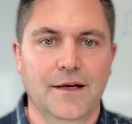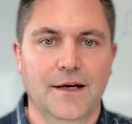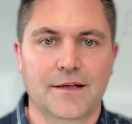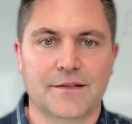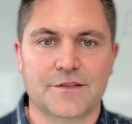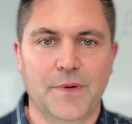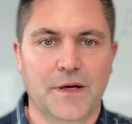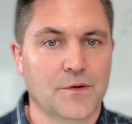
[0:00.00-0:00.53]

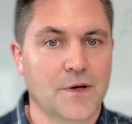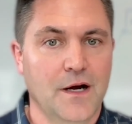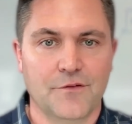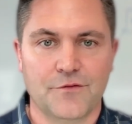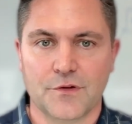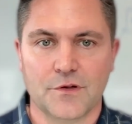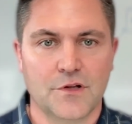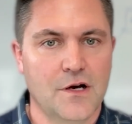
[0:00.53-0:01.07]
It's been around
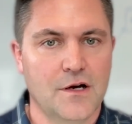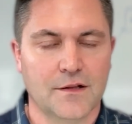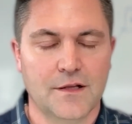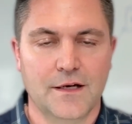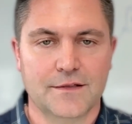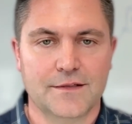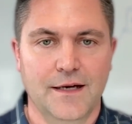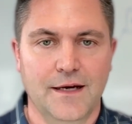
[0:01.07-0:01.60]
for a long,
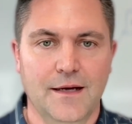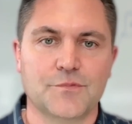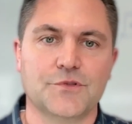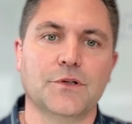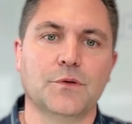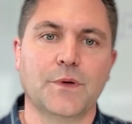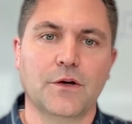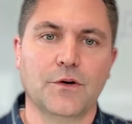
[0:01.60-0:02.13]
long time.
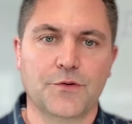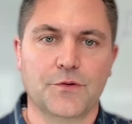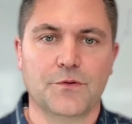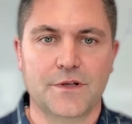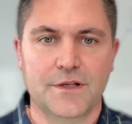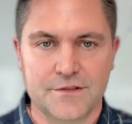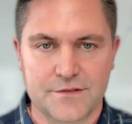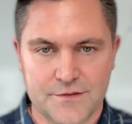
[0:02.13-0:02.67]
So we go through
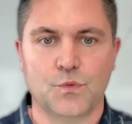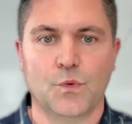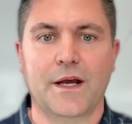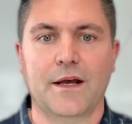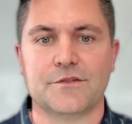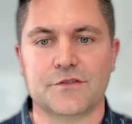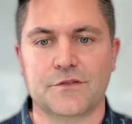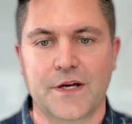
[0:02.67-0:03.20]
these
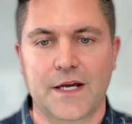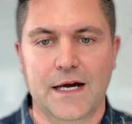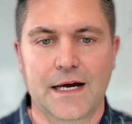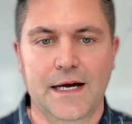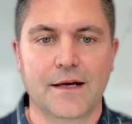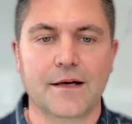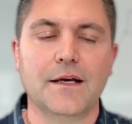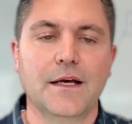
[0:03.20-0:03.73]
waves of
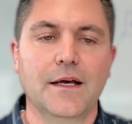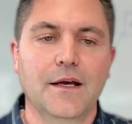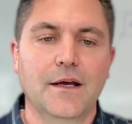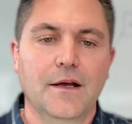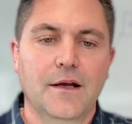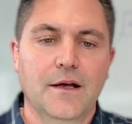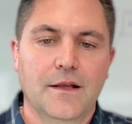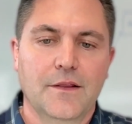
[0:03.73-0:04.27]
AI.
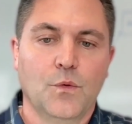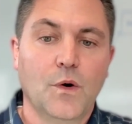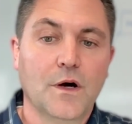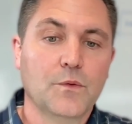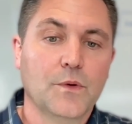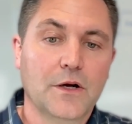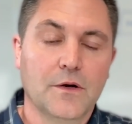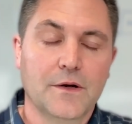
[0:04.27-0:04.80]
The
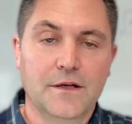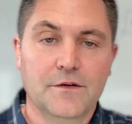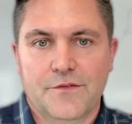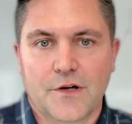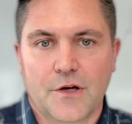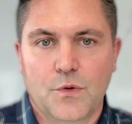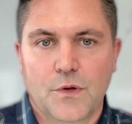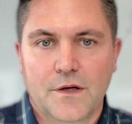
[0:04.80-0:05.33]
one we were in
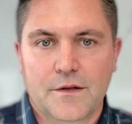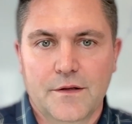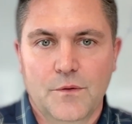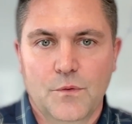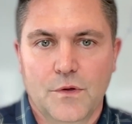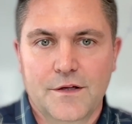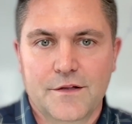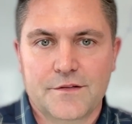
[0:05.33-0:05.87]
very quickly
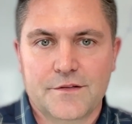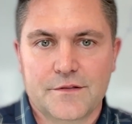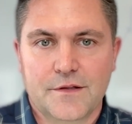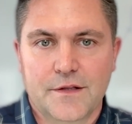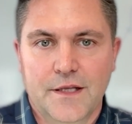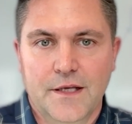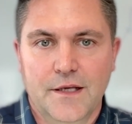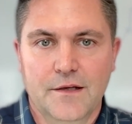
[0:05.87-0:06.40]
was
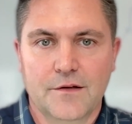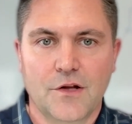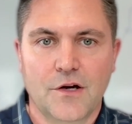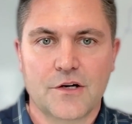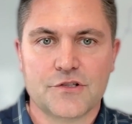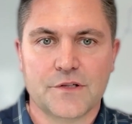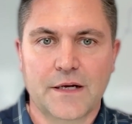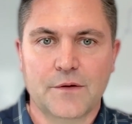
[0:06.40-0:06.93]
the
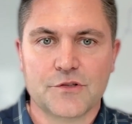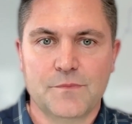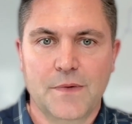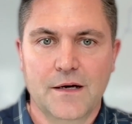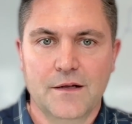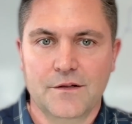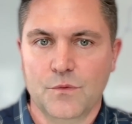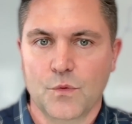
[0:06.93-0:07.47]
large language
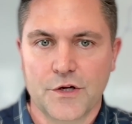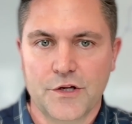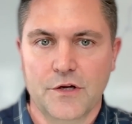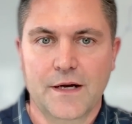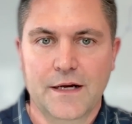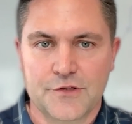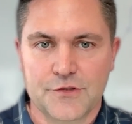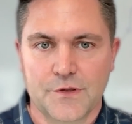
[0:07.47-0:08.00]
model where
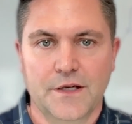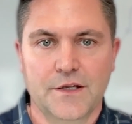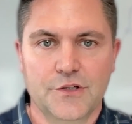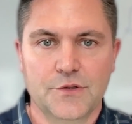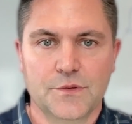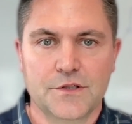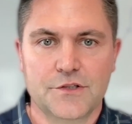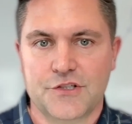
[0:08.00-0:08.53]
you're entering
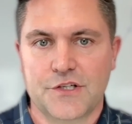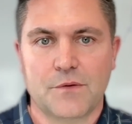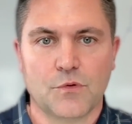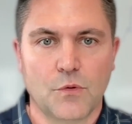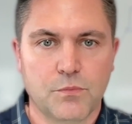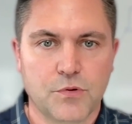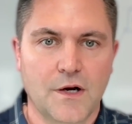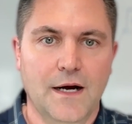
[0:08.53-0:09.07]
into a
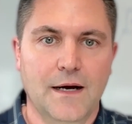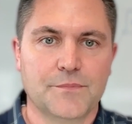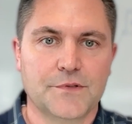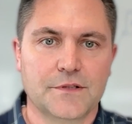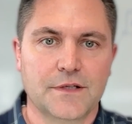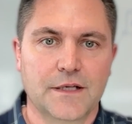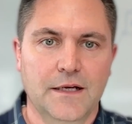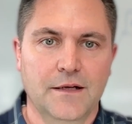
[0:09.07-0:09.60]
general
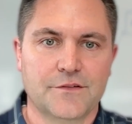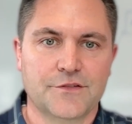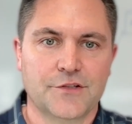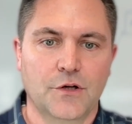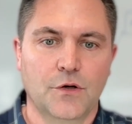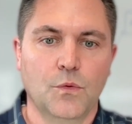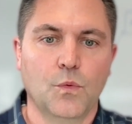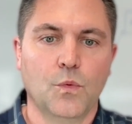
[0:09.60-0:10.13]
prompt. And
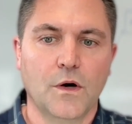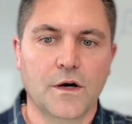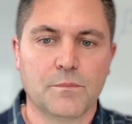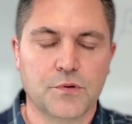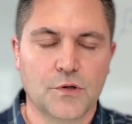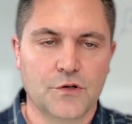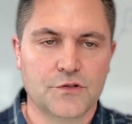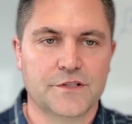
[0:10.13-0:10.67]
so one
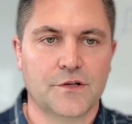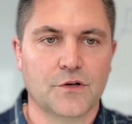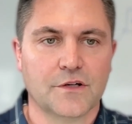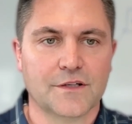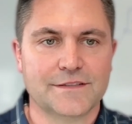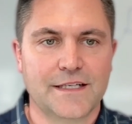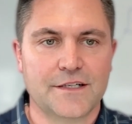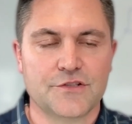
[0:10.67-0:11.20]
approach that
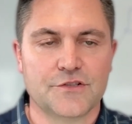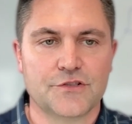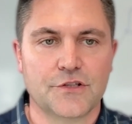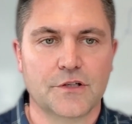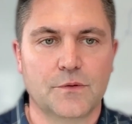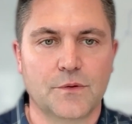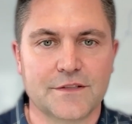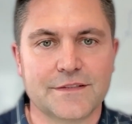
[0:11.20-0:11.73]
organizations
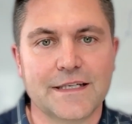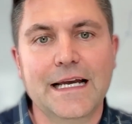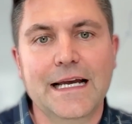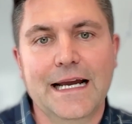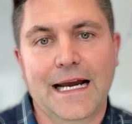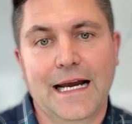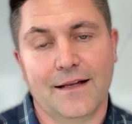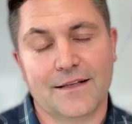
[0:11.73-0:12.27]
took was,
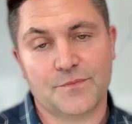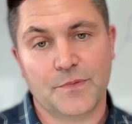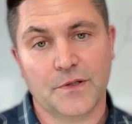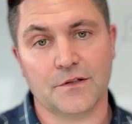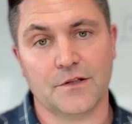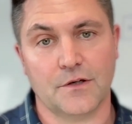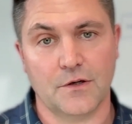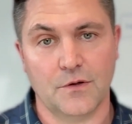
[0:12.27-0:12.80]
hey, let's
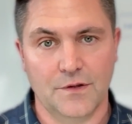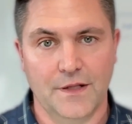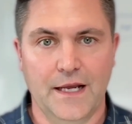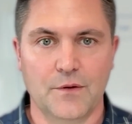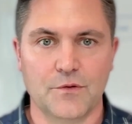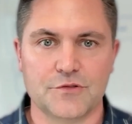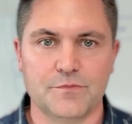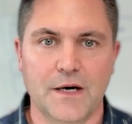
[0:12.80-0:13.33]
build our own
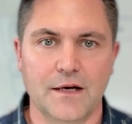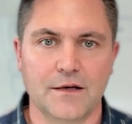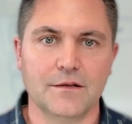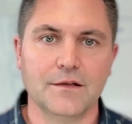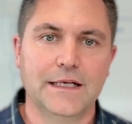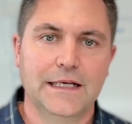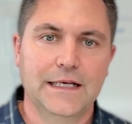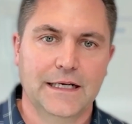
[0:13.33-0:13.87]
language
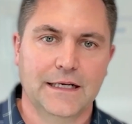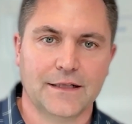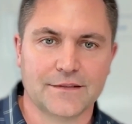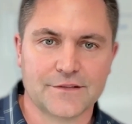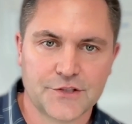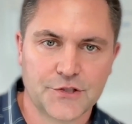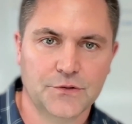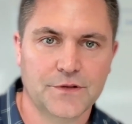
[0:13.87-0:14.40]
model and
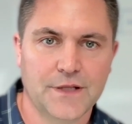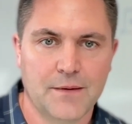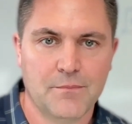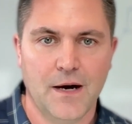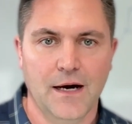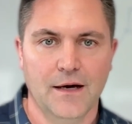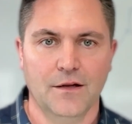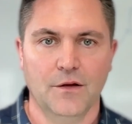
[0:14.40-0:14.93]
let's tune that
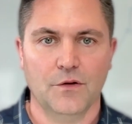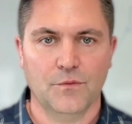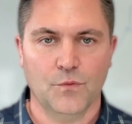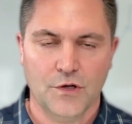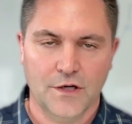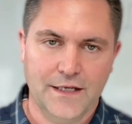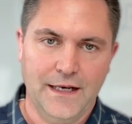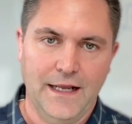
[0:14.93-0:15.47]
model
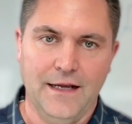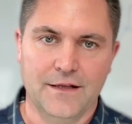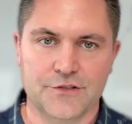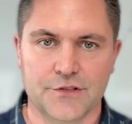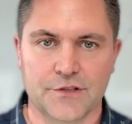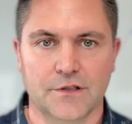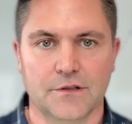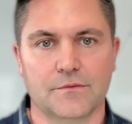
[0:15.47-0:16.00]
where
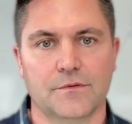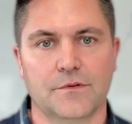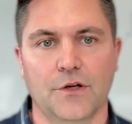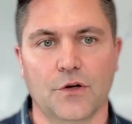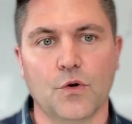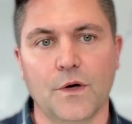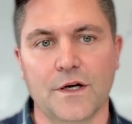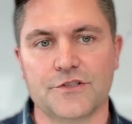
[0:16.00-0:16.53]
answer
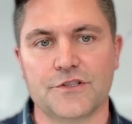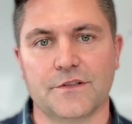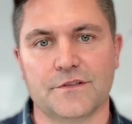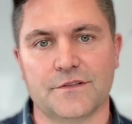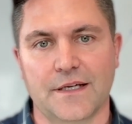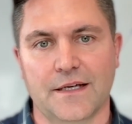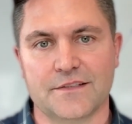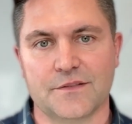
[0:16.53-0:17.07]

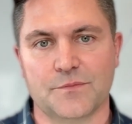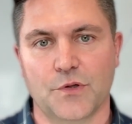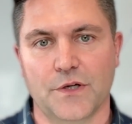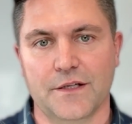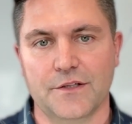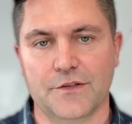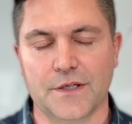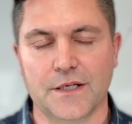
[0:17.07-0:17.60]
questions as it's put
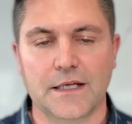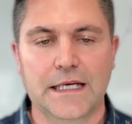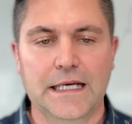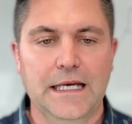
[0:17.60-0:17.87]
into it.